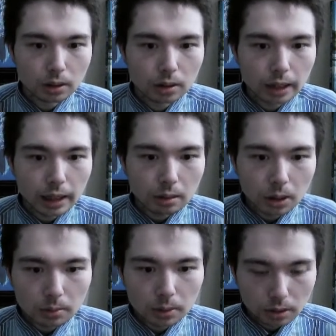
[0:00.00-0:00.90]
At the
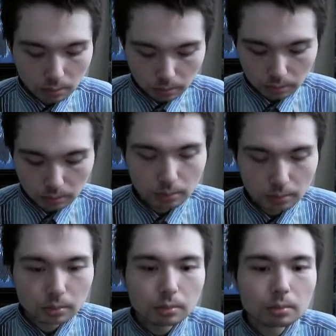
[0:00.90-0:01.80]
moment,
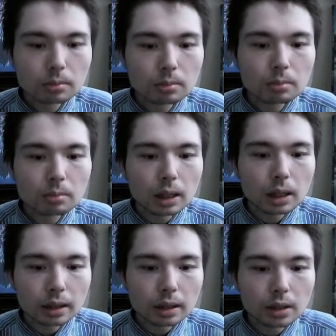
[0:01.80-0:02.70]

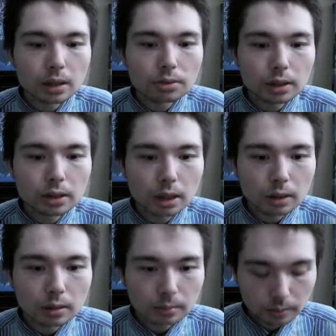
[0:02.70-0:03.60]
black is threatening